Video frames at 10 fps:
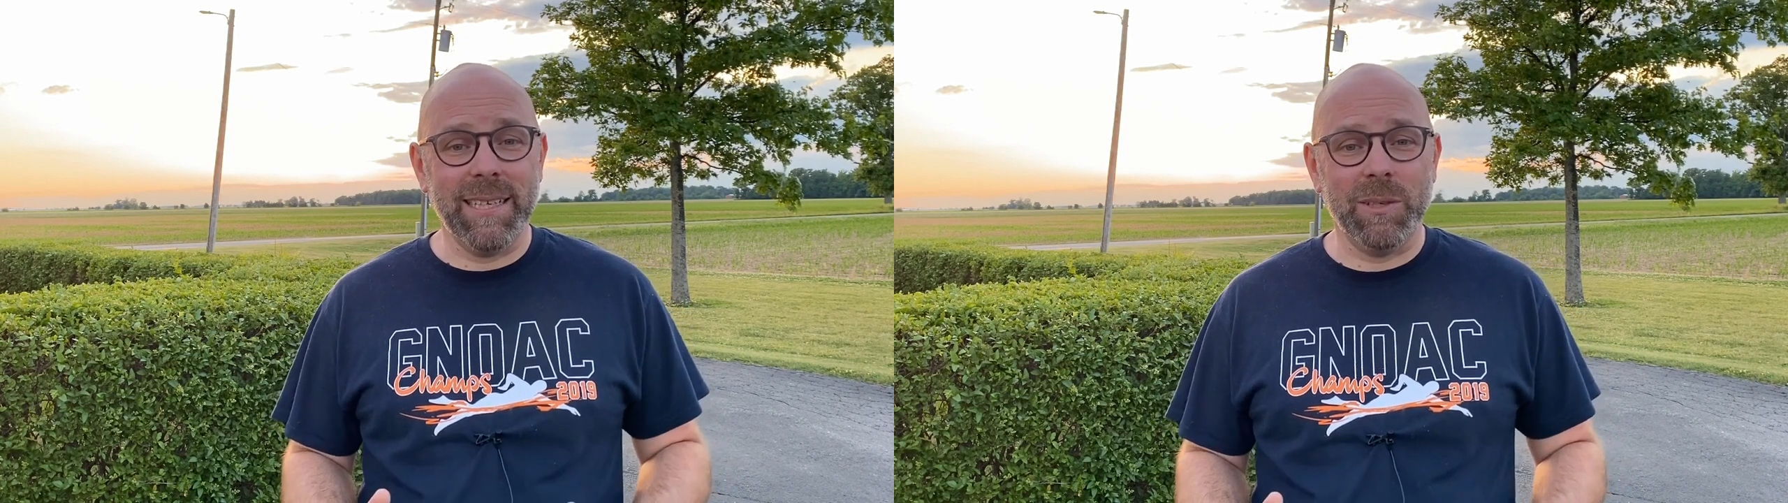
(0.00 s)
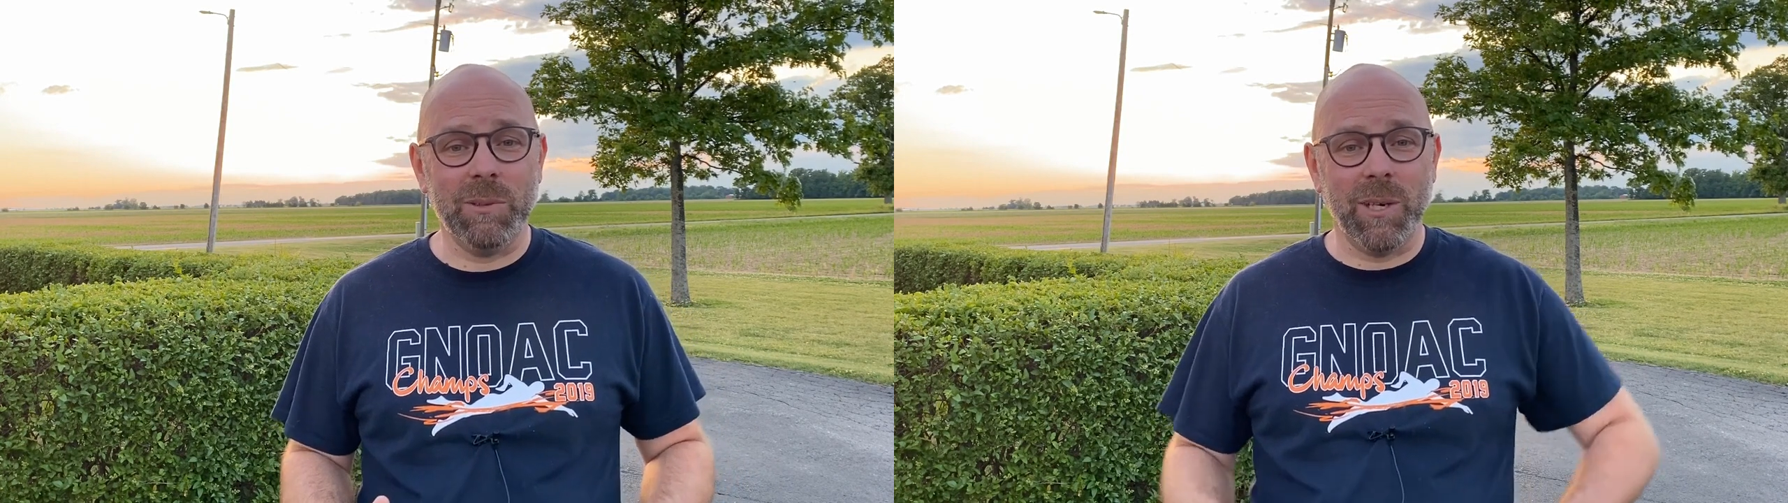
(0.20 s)

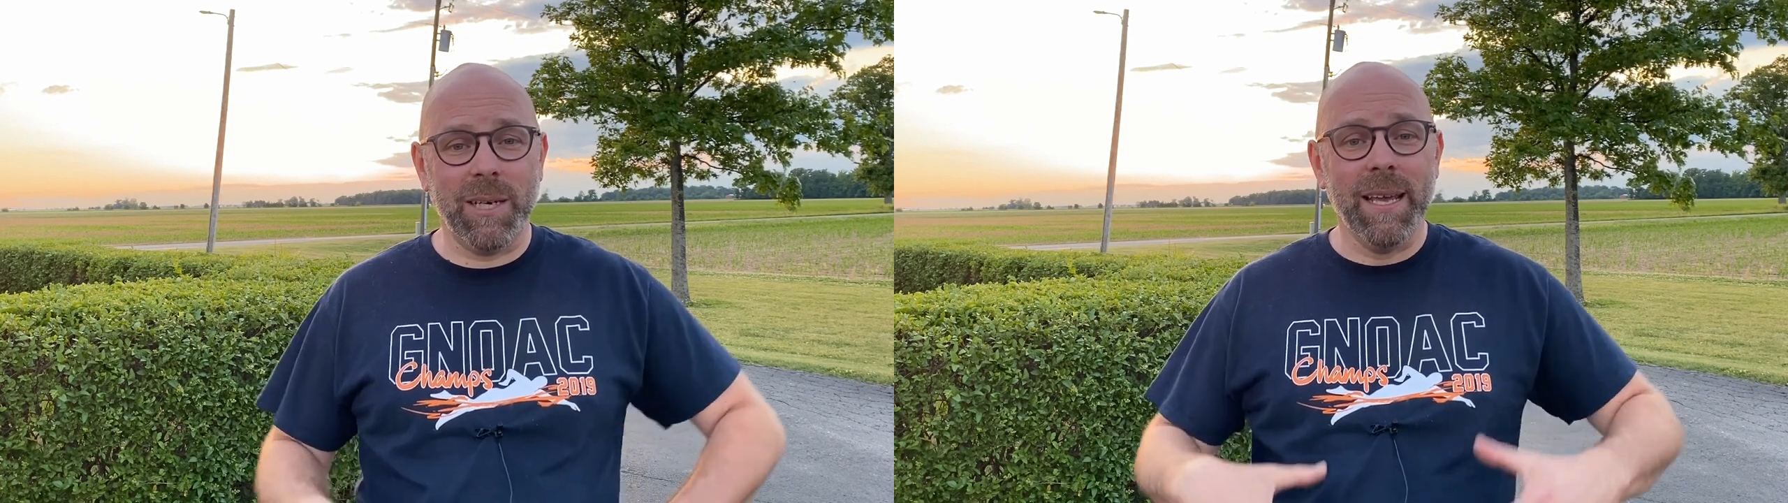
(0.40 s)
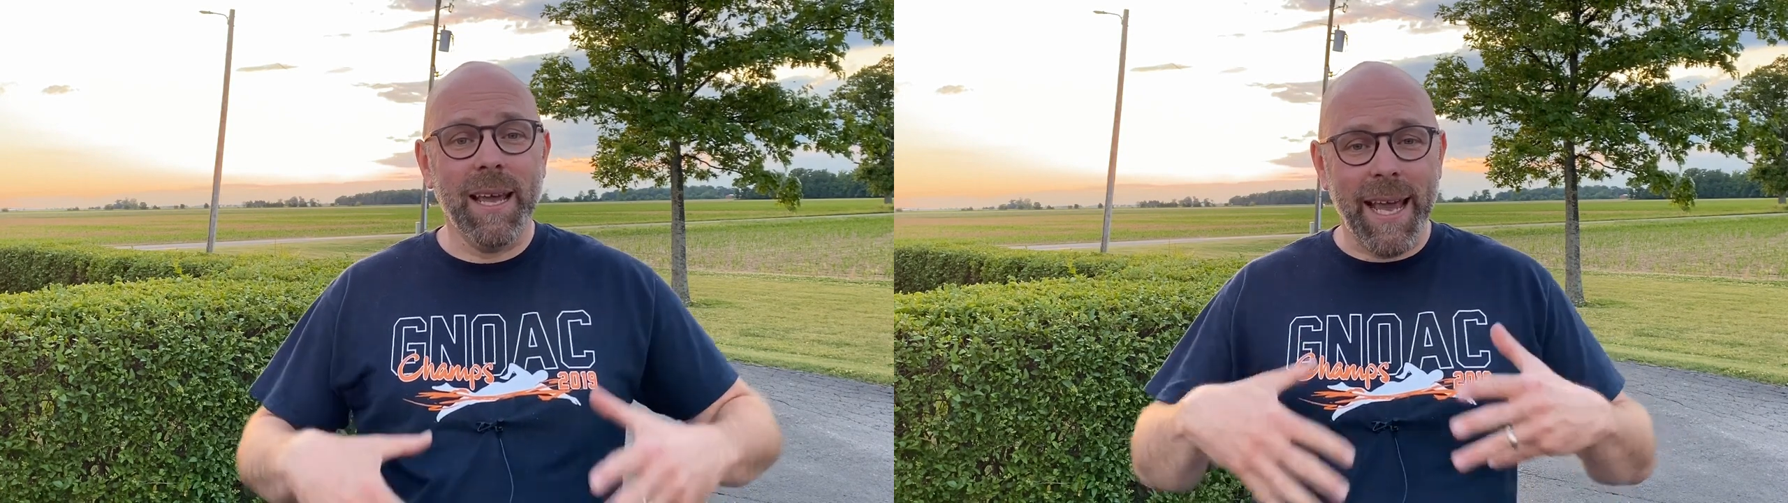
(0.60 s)

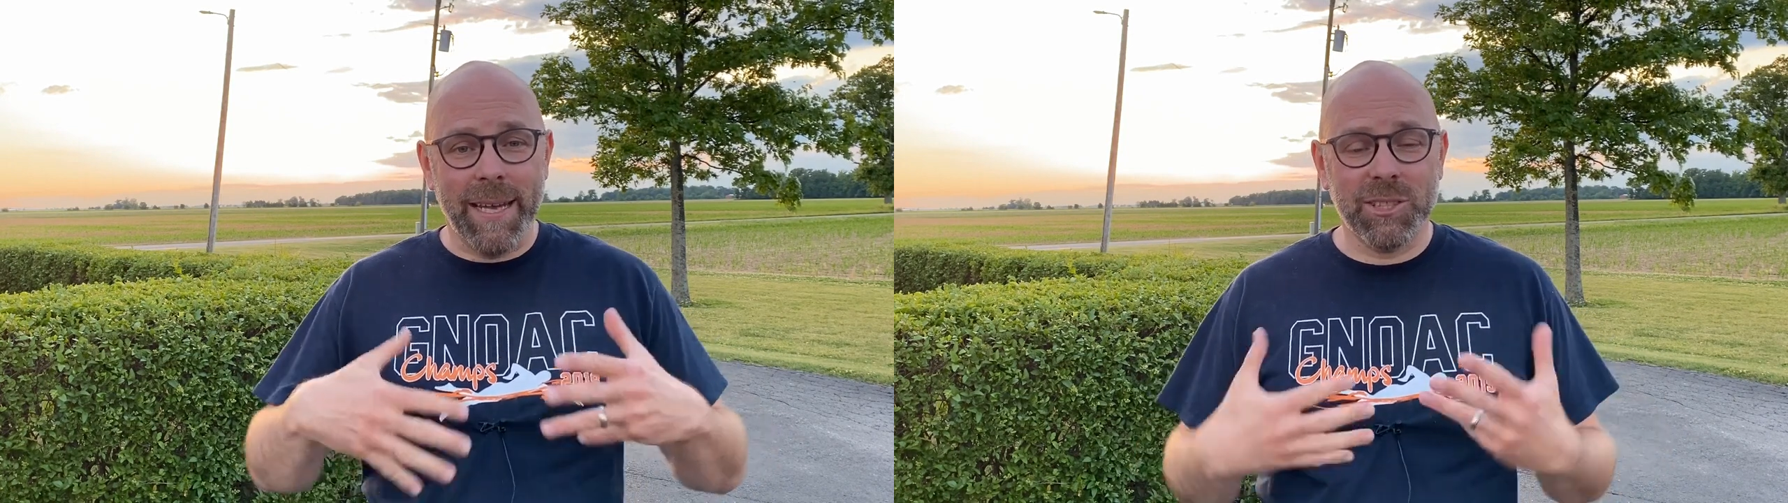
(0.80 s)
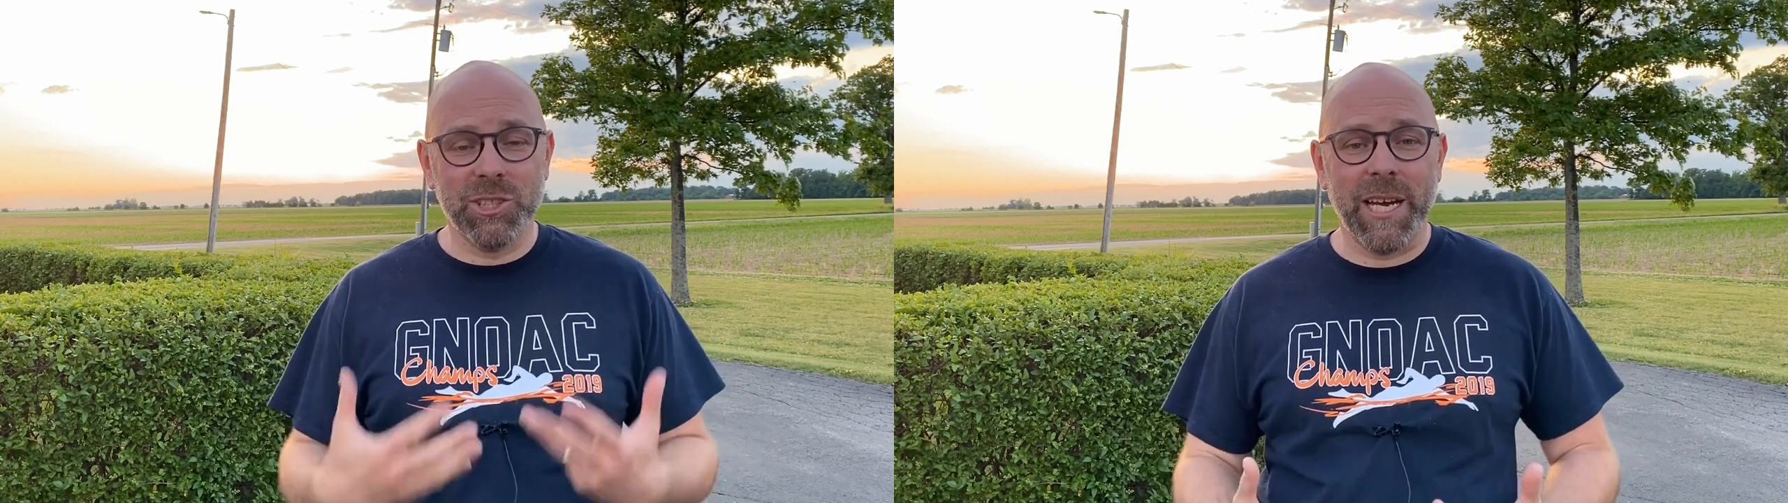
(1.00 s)
everyone
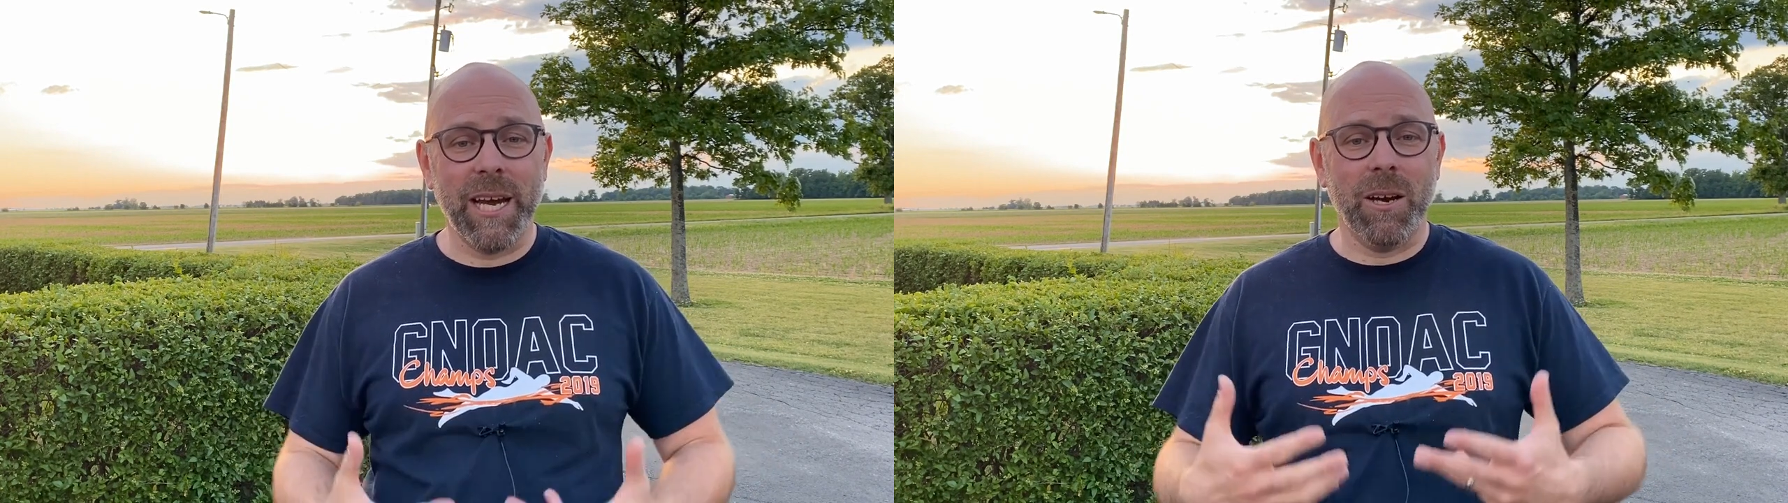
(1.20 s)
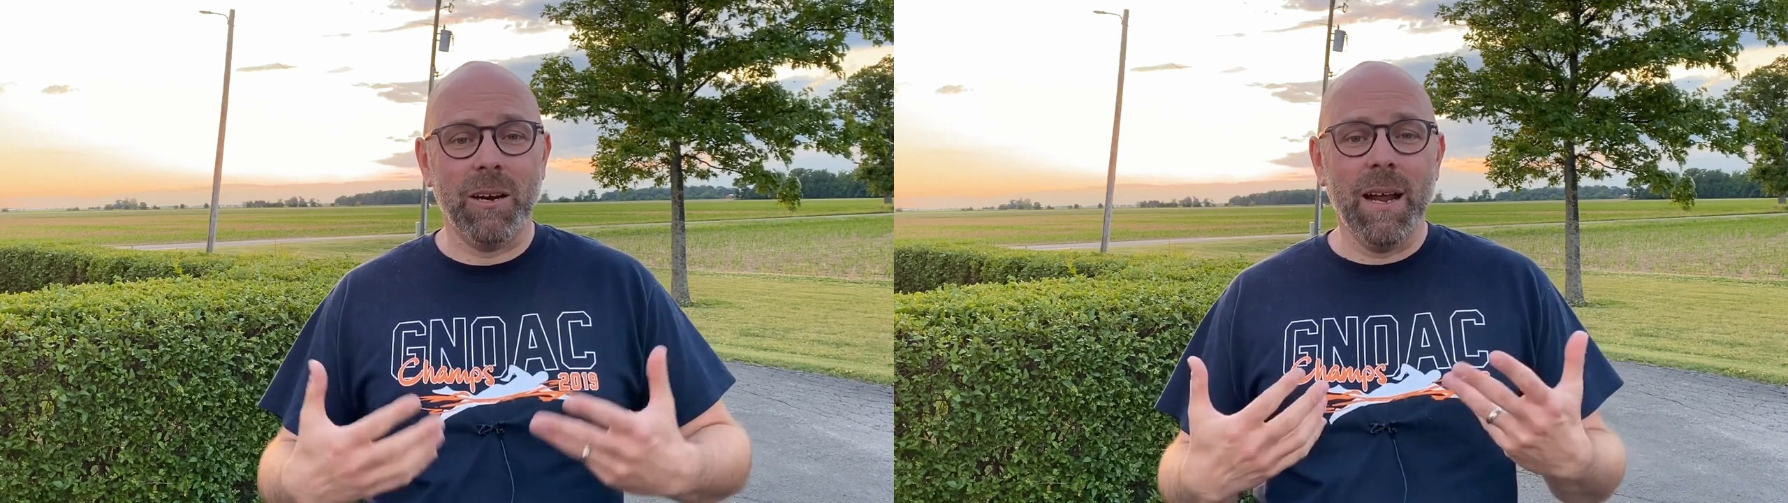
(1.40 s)
and
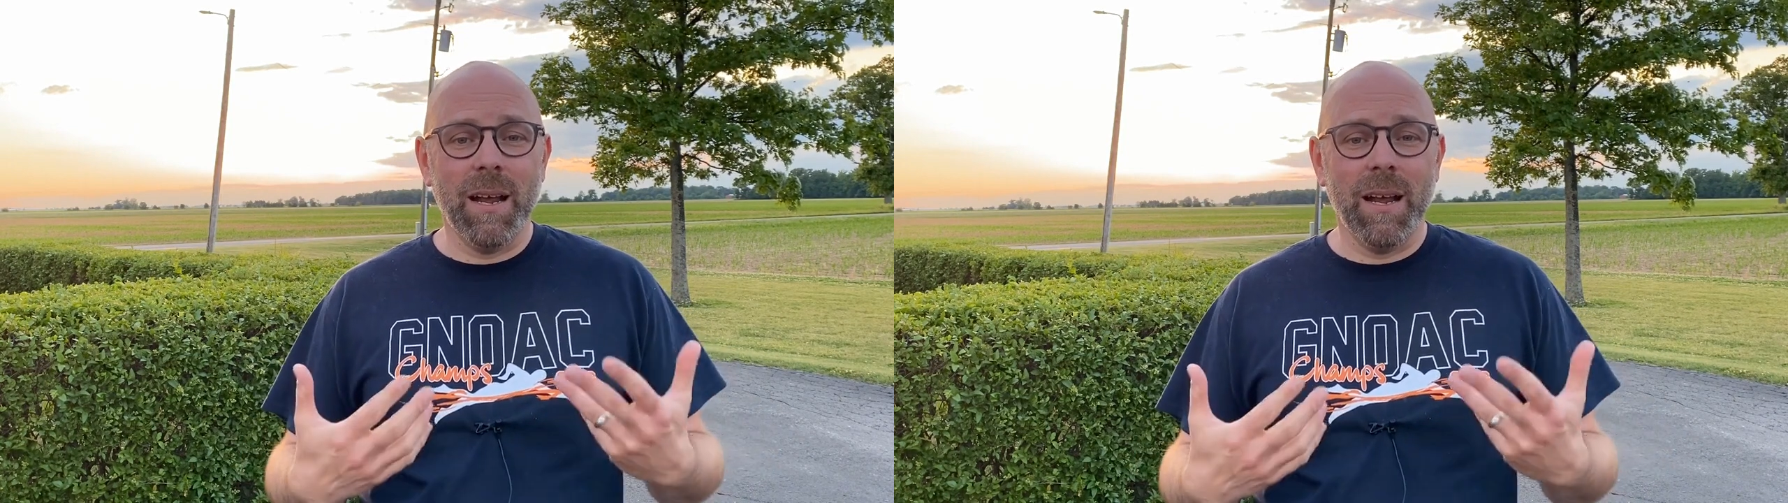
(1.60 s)
share